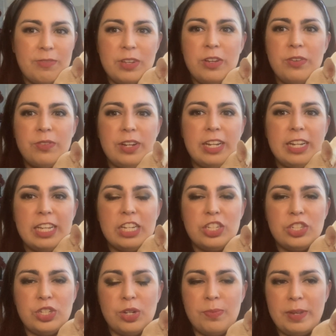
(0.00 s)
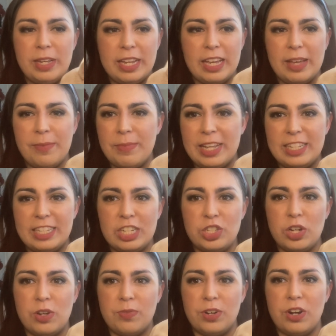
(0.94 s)
feel free to shoot me a
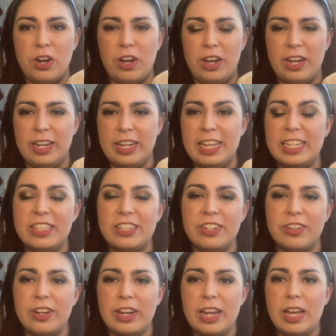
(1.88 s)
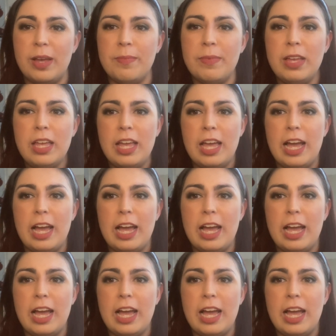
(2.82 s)
message over on Instagram.